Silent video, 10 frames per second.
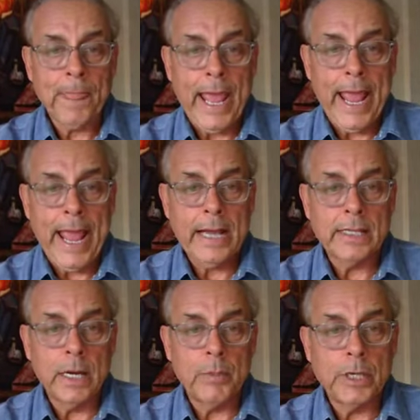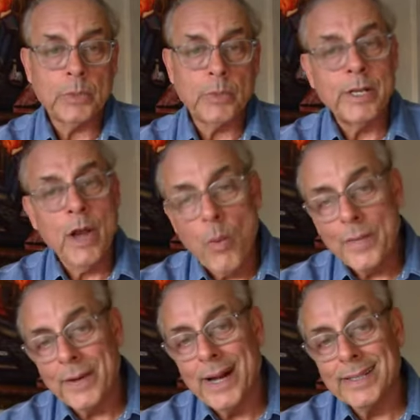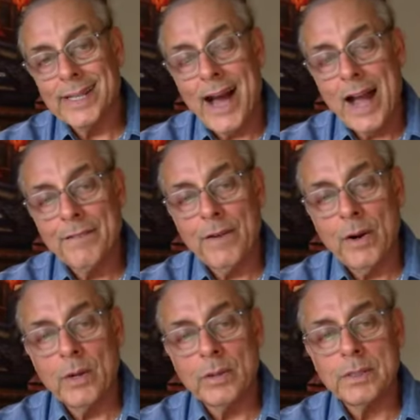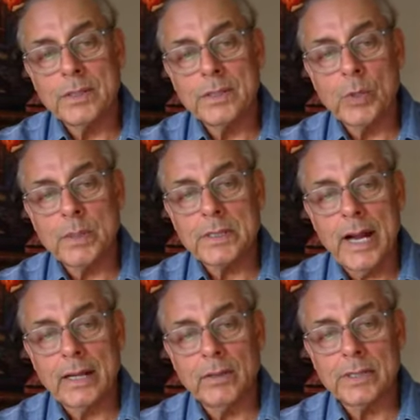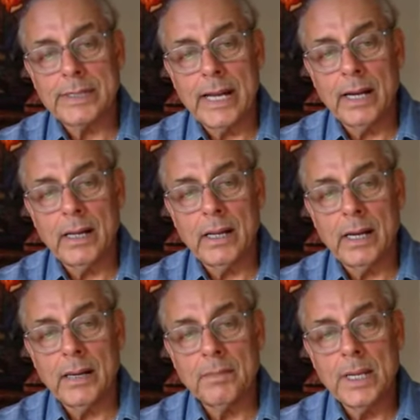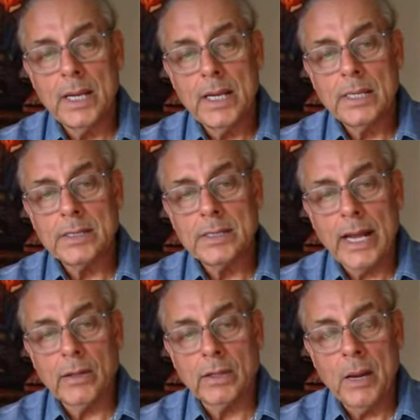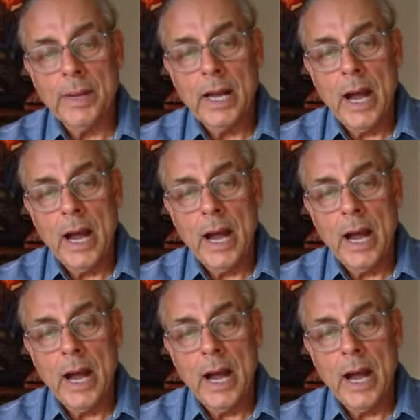And because we know we've got the iPhone super cycle sale cycle coming